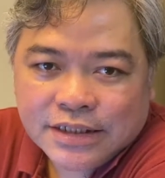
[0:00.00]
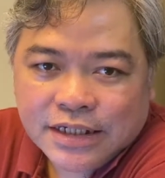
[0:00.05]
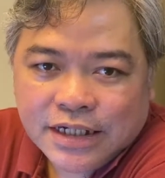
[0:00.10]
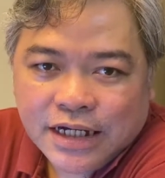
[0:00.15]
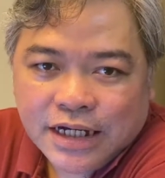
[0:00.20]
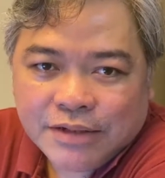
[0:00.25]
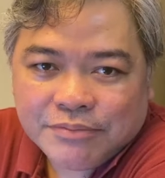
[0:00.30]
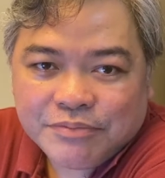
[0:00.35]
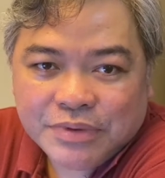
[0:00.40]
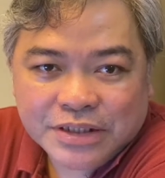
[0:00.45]

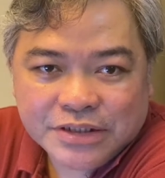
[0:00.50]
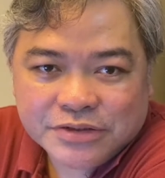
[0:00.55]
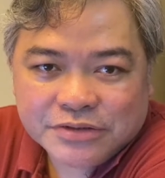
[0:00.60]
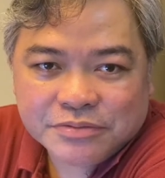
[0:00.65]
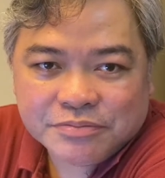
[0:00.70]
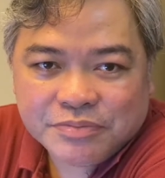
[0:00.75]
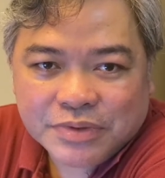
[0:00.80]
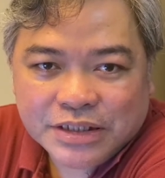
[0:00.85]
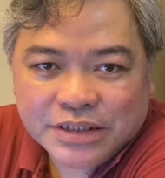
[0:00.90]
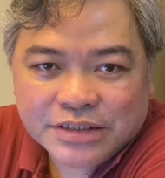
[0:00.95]
uh,
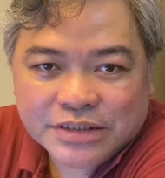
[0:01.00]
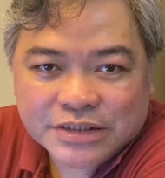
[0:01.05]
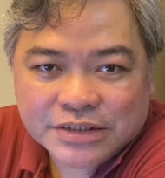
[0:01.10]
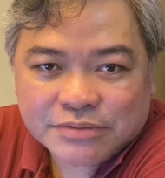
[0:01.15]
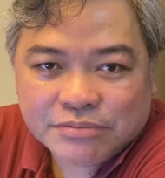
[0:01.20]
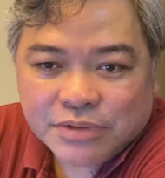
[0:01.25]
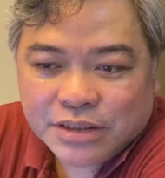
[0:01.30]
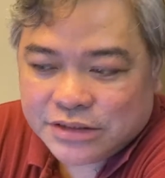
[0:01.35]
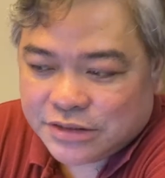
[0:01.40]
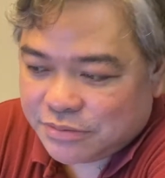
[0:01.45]
face-to-face is
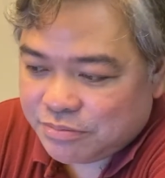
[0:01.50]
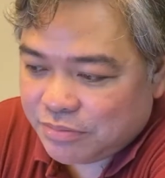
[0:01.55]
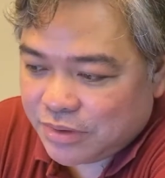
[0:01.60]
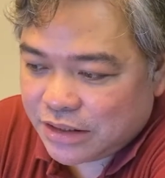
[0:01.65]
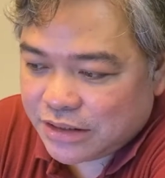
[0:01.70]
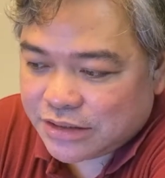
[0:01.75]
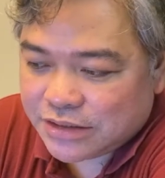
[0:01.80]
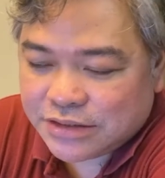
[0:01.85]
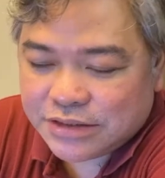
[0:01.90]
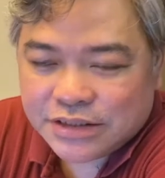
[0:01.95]
much
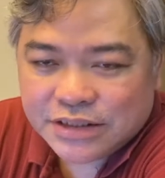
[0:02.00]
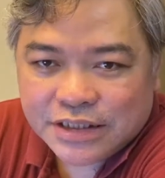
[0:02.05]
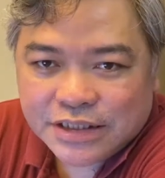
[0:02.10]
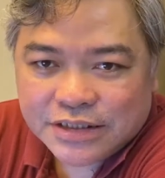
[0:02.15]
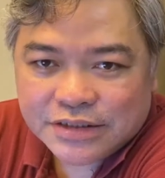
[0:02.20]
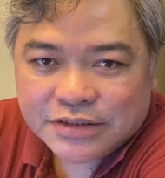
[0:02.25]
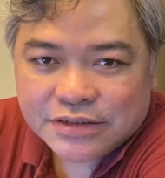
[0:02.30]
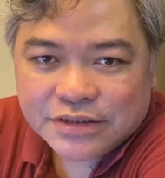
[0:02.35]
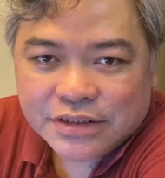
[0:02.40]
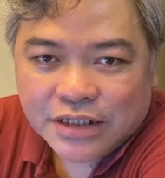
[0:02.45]
better
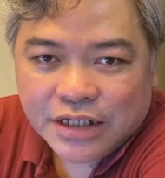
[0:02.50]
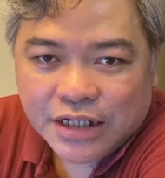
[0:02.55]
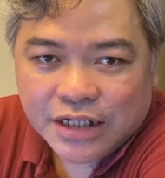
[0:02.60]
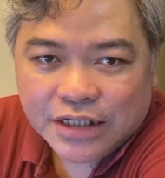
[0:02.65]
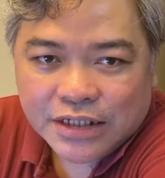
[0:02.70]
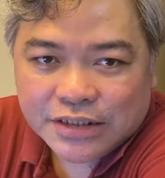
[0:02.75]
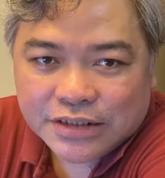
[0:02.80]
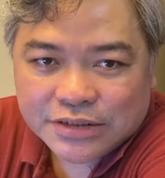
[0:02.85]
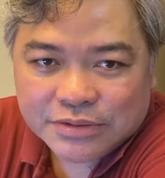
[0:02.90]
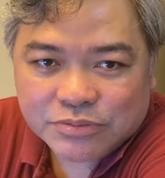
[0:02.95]
than
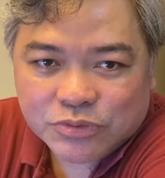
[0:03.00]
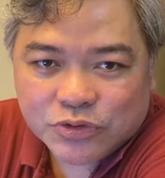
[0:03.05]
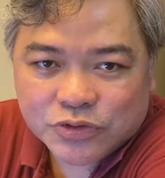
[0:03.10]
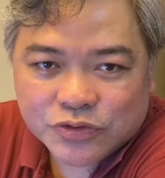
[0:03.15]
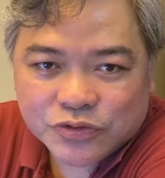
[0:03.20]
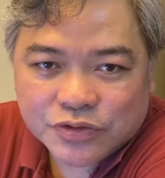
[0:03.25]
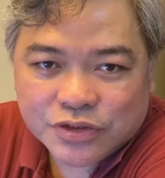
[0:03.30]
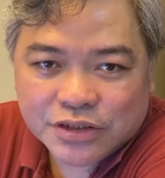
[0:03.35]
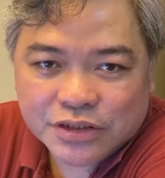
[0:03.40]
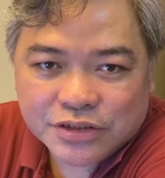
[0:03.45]
uh,
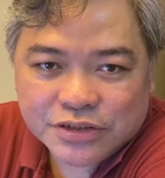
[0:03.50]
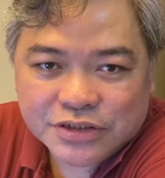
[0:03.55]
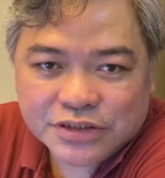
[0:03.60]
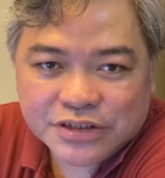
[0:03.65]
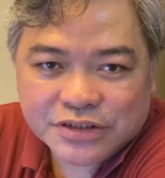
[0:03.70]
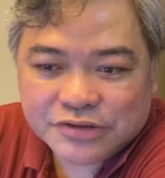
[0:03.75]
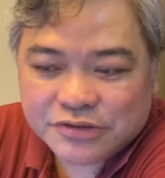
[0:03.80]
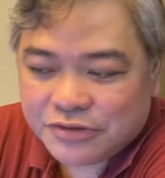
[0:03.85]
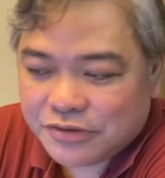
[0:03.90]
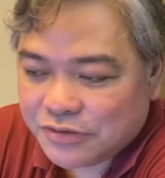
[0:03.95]
remote
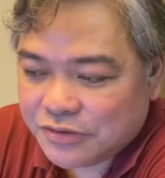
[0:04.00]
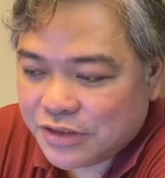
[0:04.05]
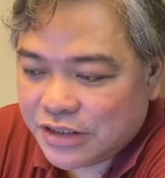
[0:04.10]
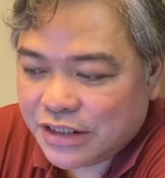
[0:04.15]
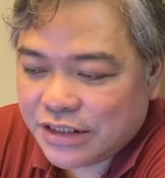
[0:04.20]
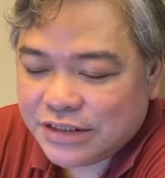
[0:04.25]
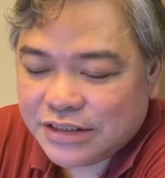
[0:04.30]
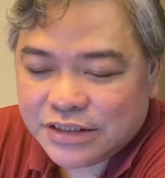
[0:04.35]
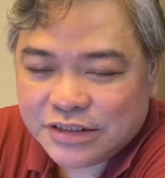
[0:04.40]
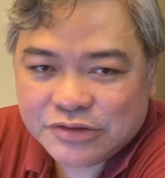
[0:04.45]
learning or
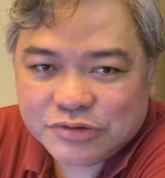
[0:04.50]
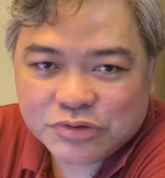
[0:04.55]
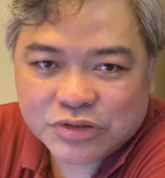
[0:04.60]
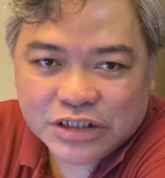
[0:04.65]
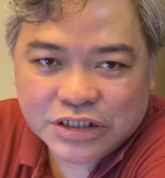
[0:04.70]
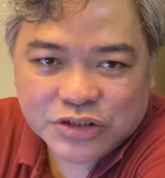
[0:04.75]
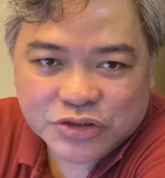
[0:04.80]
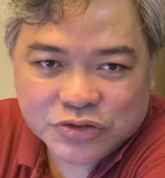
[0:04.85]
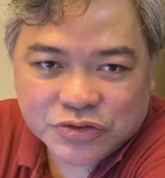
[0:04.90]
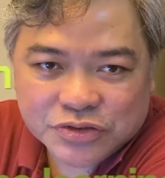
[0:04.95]
online
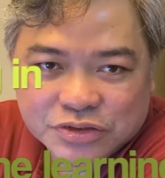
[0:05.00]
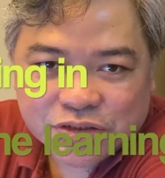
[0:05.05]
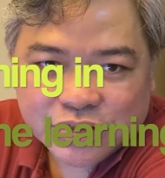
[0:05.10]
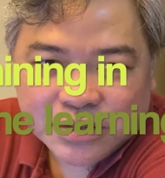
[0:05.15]
education.